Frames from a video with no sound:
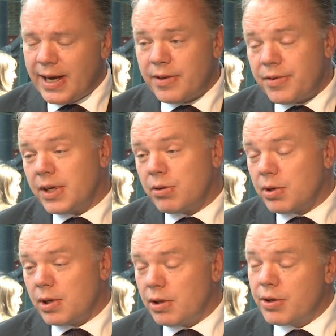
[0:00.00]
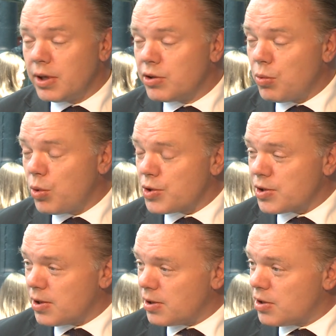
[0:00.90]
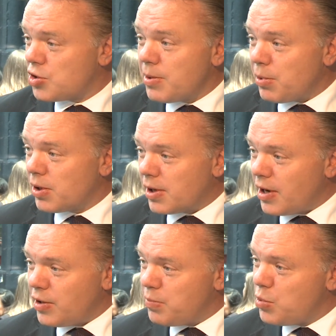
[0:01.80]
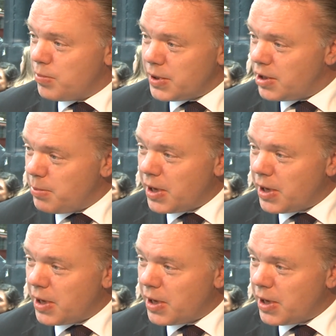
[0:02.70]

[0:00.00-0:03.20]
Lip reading: And I think we're looking towards the similar kind of movement in the